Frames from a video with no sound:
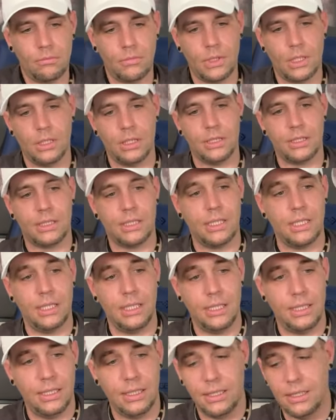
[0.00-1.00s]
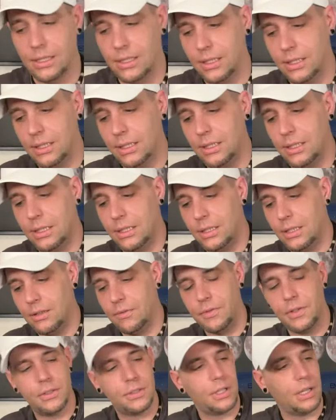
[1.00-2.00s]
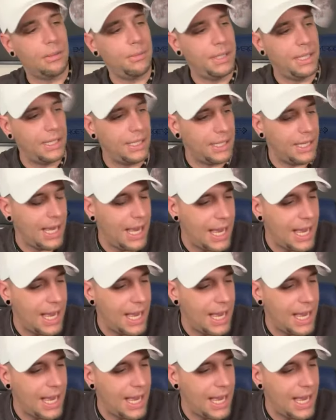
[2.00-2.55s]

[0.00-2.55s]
Let's see if there's going to be any